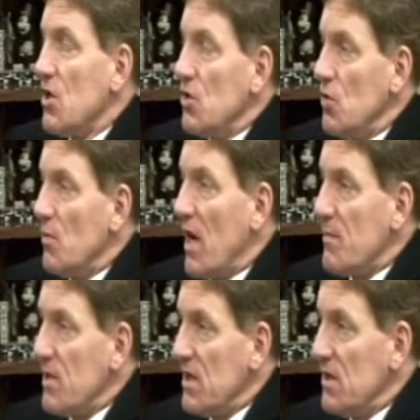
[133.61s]
You
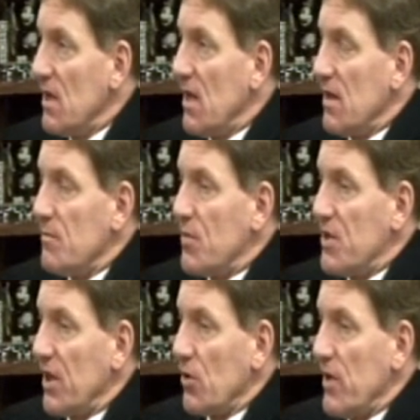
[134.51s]
might be
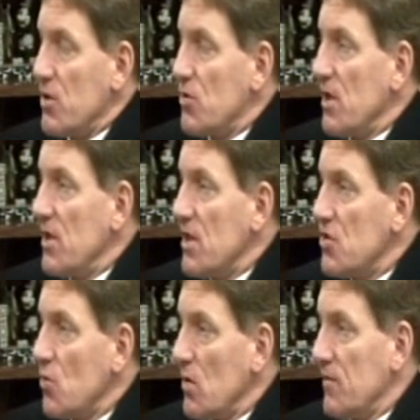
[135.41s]
particularly interested in this
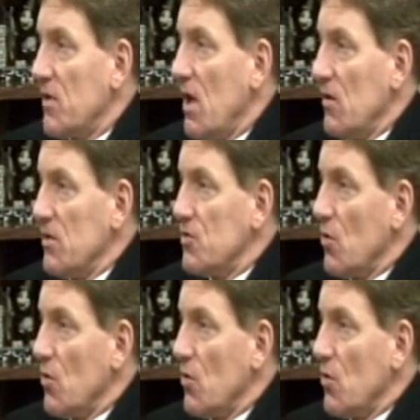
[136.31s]
sort of college,